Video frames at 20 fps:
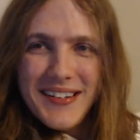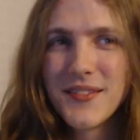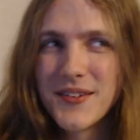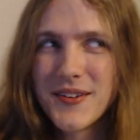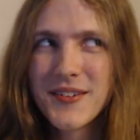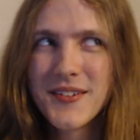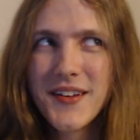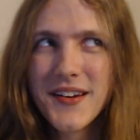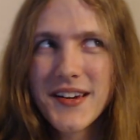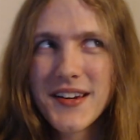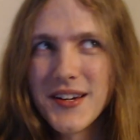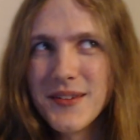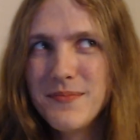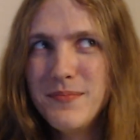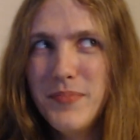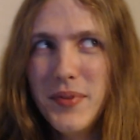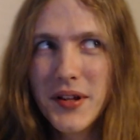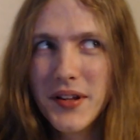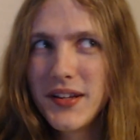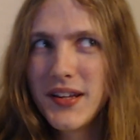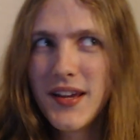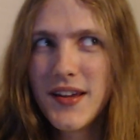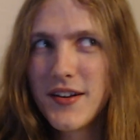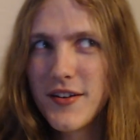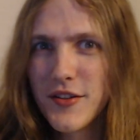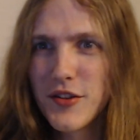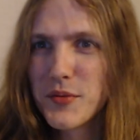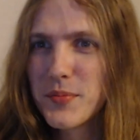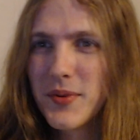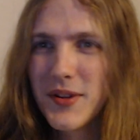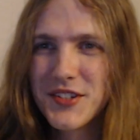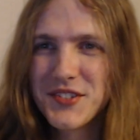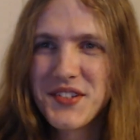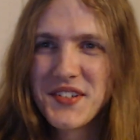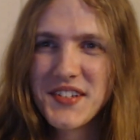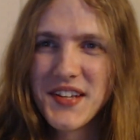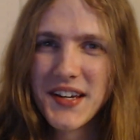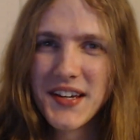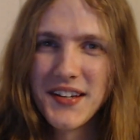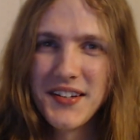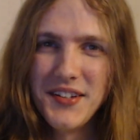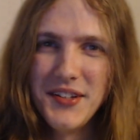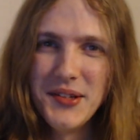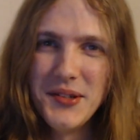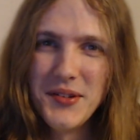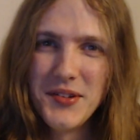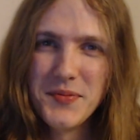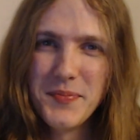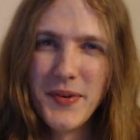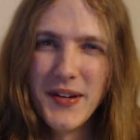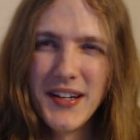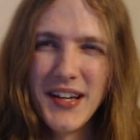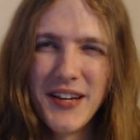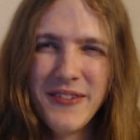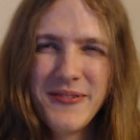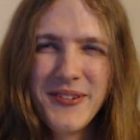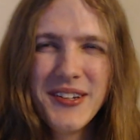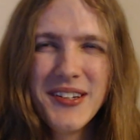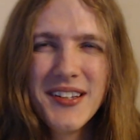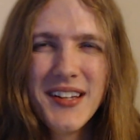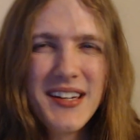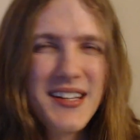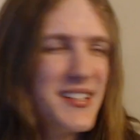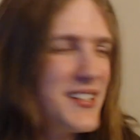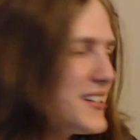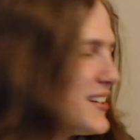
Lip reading: There are like a billion other plushies I could use, but I feel like